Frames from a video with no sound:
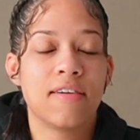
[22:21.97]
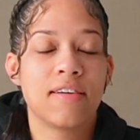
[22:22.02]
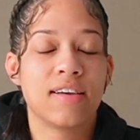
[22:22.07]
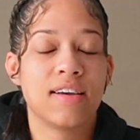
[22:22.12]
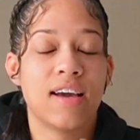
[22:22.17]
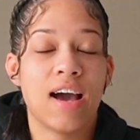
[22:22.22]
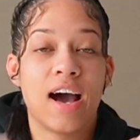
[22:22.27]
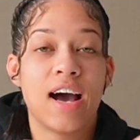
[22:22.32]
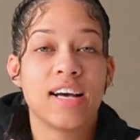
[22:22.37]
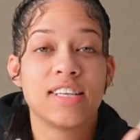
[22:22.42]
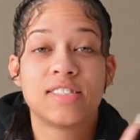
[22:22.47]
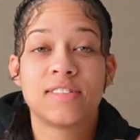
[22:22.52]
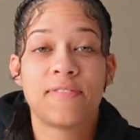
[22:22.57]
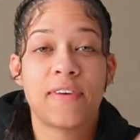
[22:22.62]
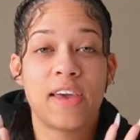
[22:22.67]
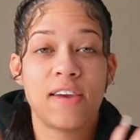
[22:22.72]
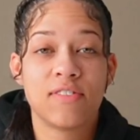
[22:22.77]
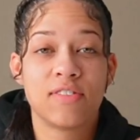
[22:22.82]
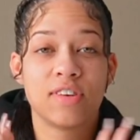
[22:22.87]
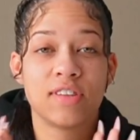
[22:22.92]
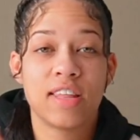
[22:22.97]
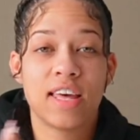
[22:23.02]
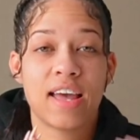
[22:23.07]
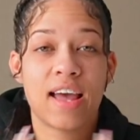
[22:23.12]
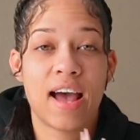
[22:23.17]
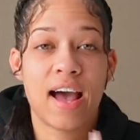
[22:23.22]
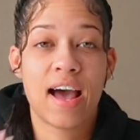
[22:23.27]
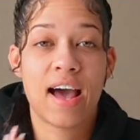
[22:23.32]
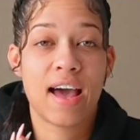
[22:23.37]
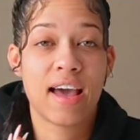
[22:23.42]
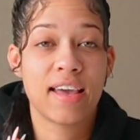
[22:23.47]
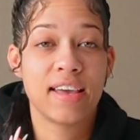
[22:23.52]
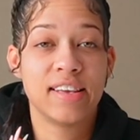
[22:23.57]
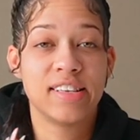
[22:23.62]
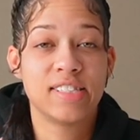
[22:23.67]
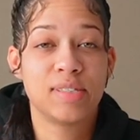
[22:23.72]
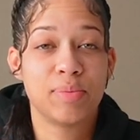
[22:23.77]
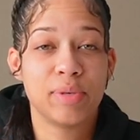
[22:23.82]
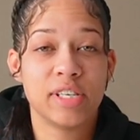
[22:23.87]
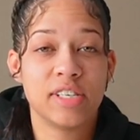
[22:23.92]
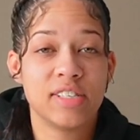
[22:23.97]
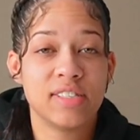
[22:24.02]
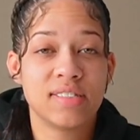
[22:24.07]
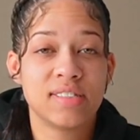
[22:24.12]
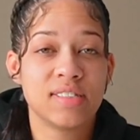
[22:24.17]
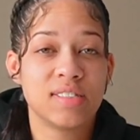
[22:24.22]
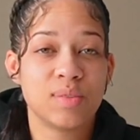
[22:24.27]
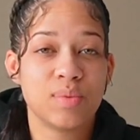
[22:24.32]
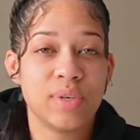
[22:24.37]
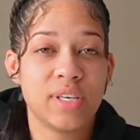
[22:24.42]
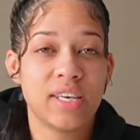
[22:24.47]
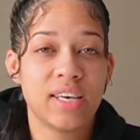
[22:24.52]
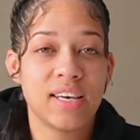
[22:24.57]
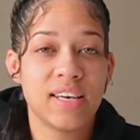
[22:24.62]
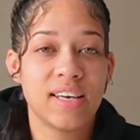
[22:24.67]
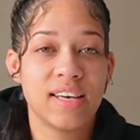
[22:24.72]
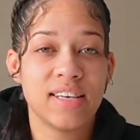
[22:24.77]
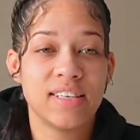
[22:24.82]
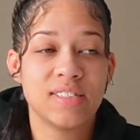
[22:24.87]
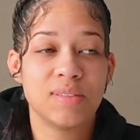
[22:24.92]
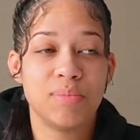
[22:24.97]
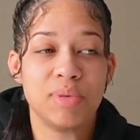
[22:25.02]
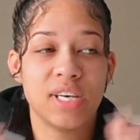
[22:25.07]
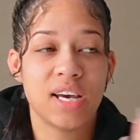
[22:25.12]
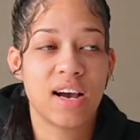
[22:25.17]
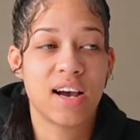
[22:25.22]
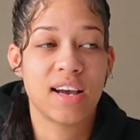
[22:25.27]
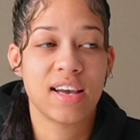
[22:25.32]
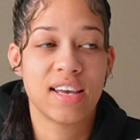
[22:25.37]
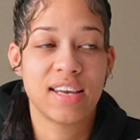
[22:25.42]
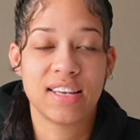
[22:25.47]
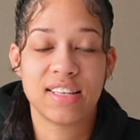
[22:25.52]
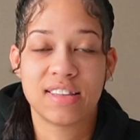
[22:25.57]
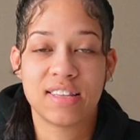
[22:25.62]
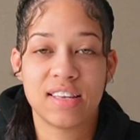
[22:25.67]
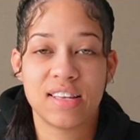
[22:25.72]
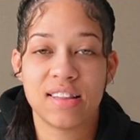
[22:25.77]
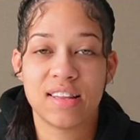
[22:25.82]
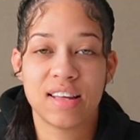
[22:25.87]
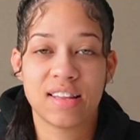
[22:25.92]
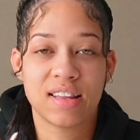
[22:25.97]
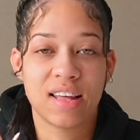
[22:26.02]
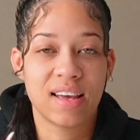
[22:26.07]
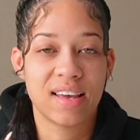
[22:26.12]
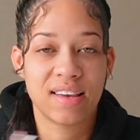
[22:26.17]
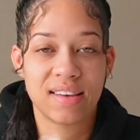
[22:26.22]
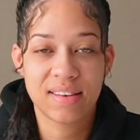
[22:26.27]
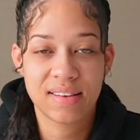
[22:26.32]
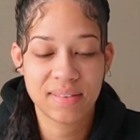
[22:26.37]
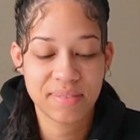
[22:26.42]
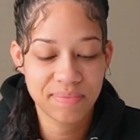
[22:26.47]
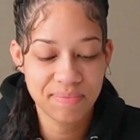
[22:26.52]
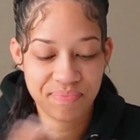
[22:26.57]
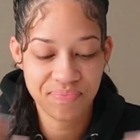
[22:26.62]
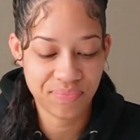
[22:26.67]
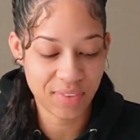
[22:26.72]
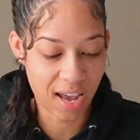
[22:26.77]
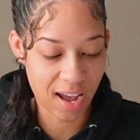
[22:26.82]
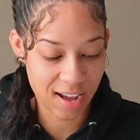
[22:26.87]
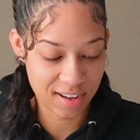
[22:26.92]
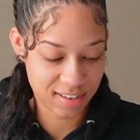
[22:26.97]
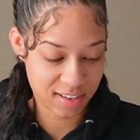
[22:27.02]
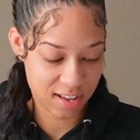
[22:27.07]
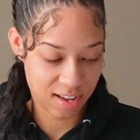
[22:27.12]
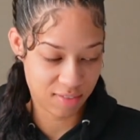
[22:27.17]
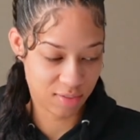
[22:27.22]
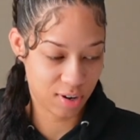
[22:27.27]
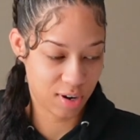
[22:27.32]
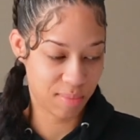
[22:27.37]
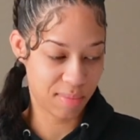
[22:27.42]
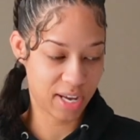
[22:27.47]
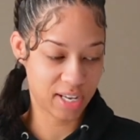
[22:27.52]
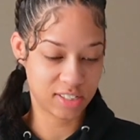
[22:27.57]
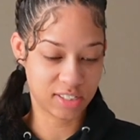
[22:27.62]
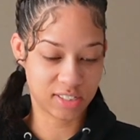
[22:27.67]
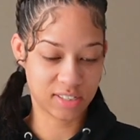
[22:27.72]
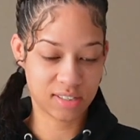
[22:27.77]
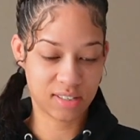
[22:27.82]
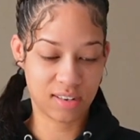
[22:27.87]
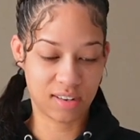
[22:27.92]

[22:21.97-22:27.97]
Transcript: God's favor that I experienced this weekend is beyond anything that like I could ever imagine.